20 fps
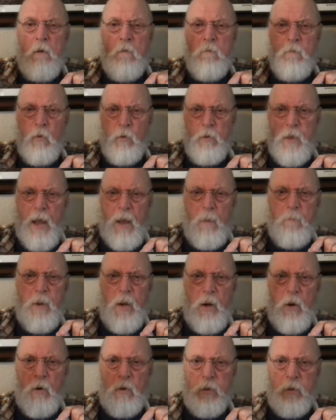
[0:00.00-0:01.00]
for that
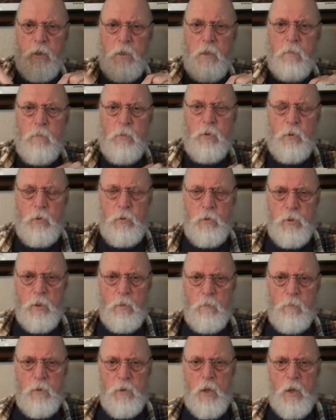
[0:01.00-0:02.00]
parent in
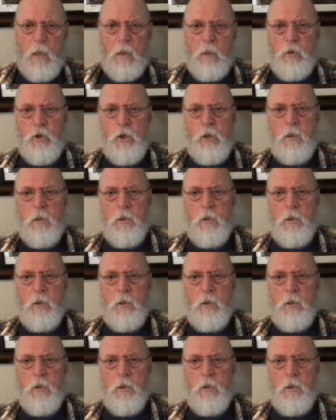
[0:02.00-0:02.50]
producing pathology